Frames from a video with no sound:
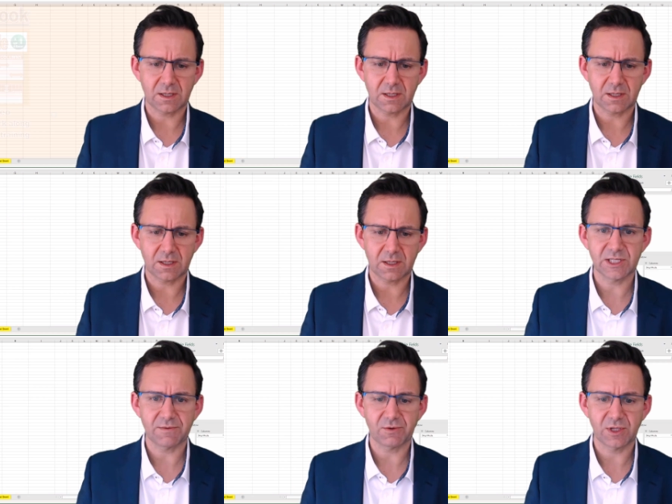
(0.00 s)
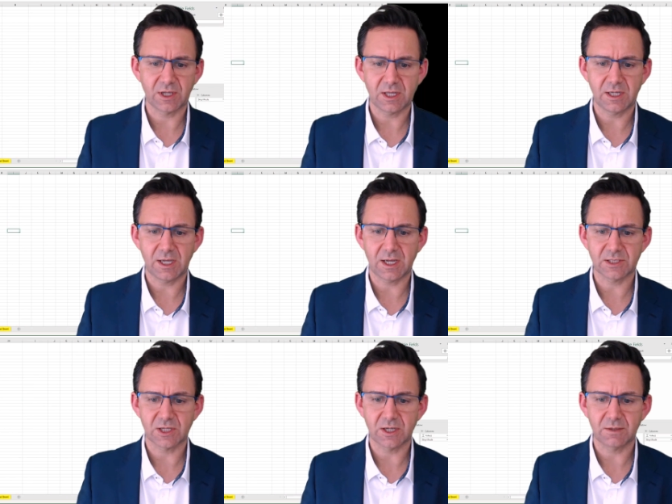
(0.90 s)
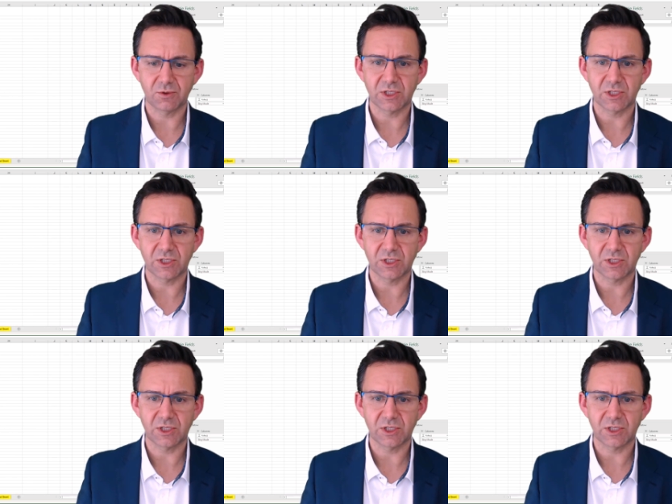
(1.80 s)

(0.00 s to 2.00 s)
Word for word: Not only is everything in it, as I would